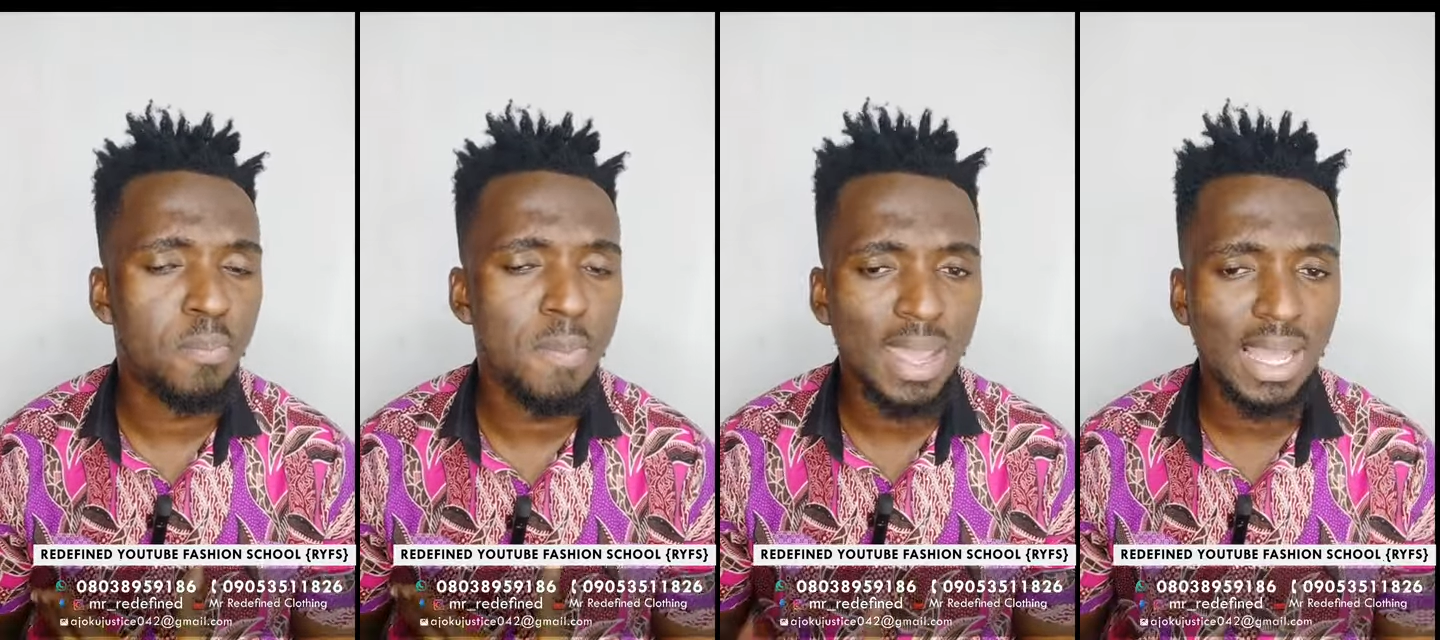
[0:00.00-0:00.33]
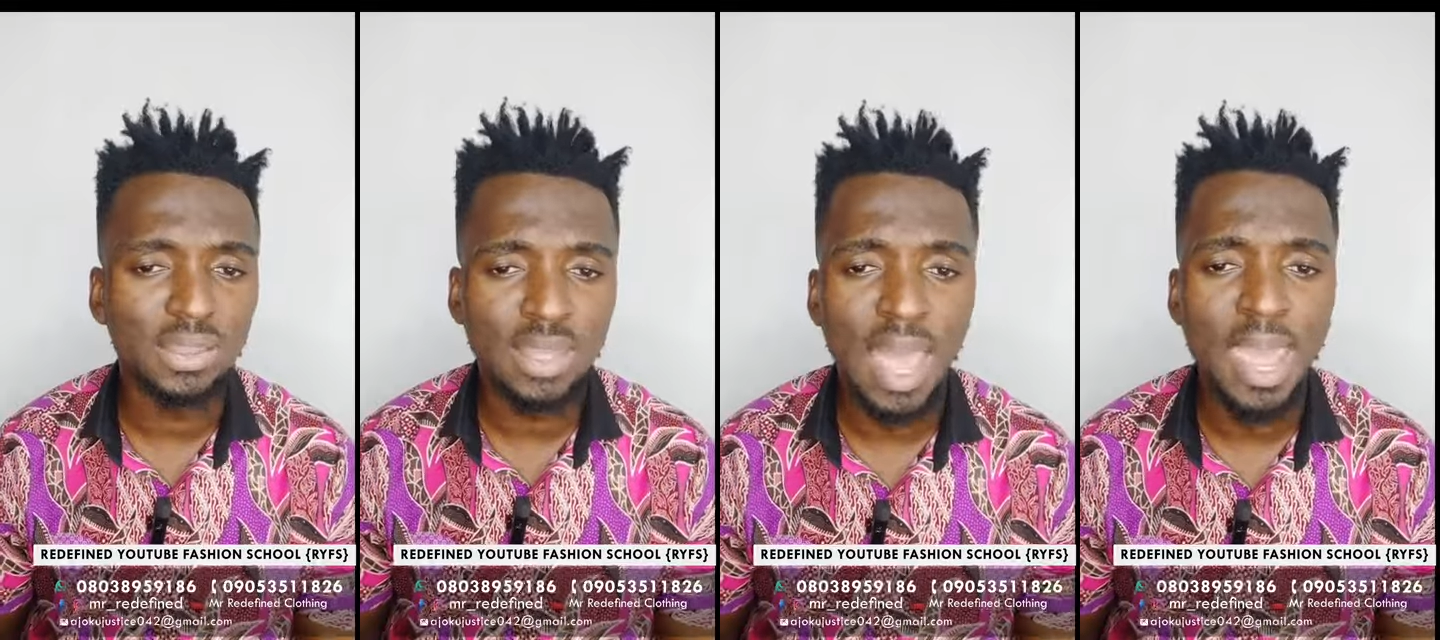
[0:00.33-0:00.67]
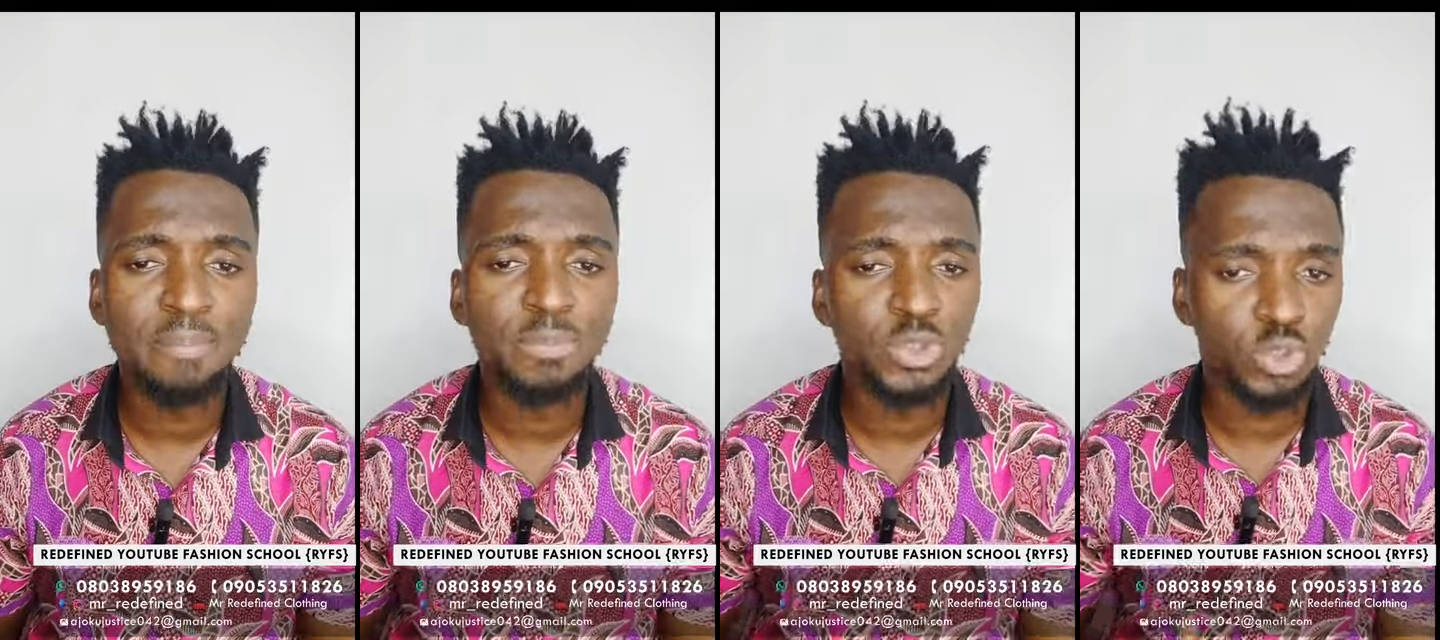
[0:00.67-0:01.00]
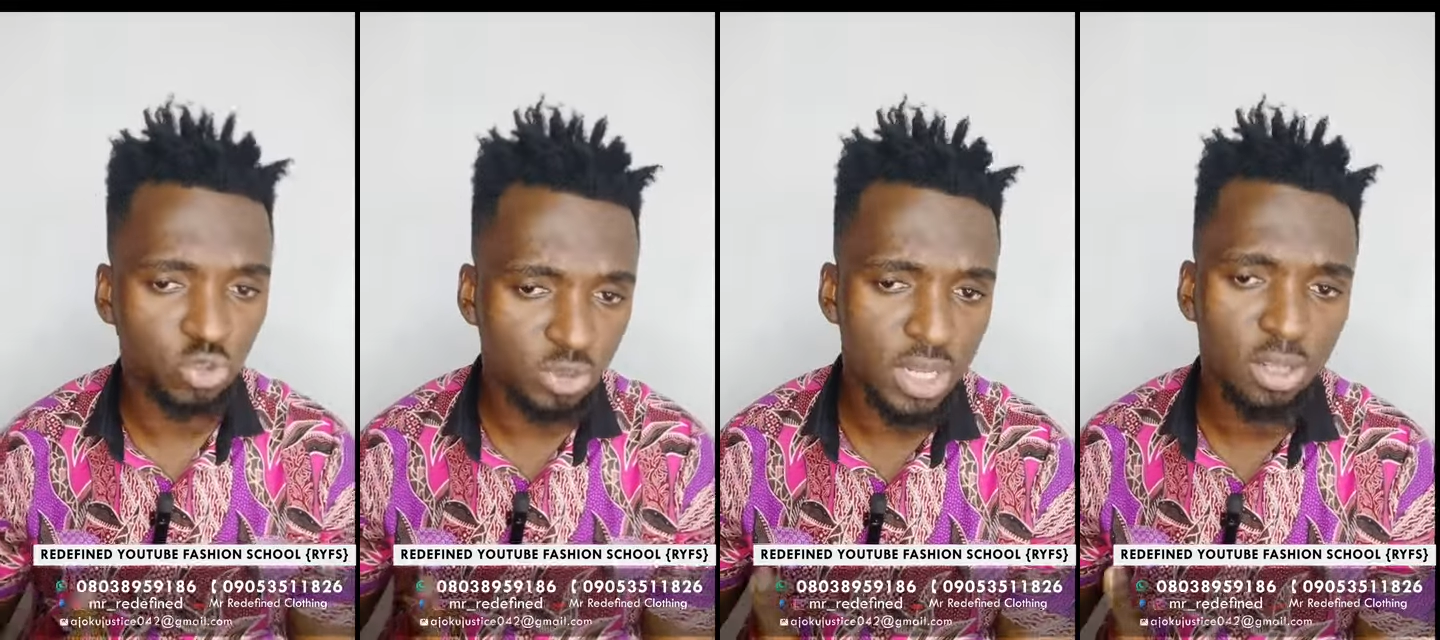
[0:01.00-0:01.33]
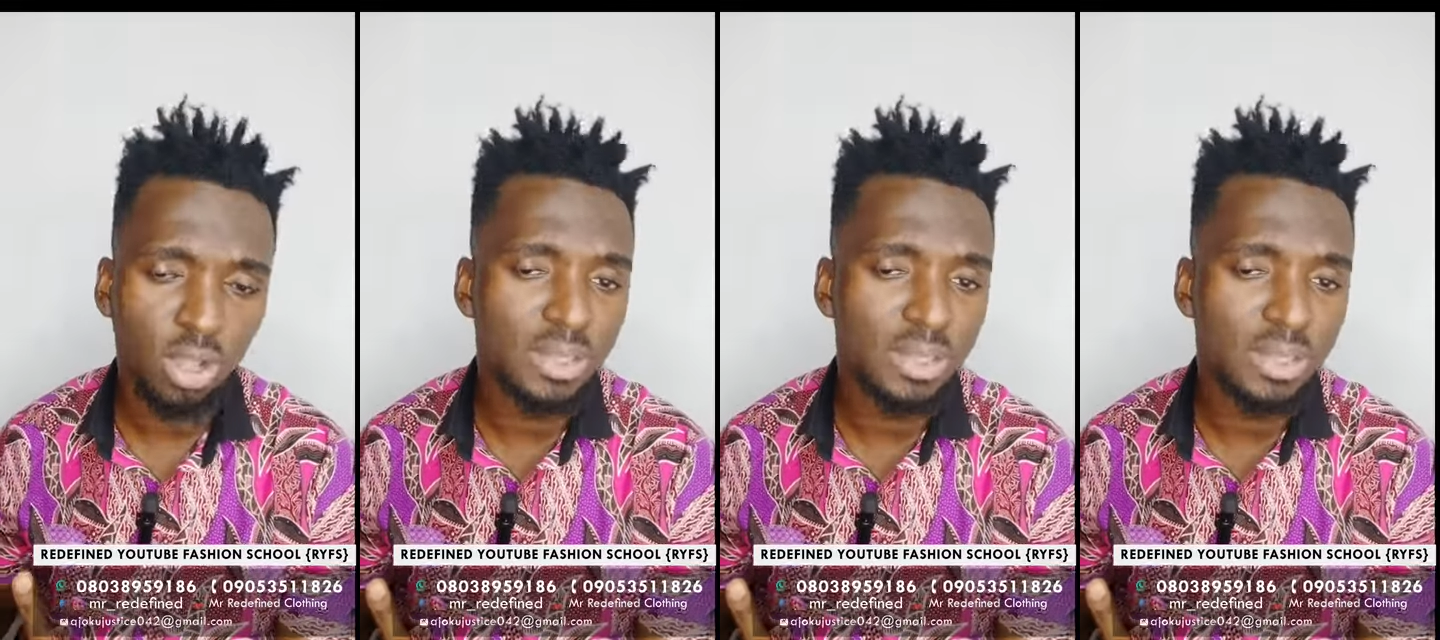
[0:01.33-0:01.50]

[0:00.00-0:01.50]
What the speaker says: make a time to train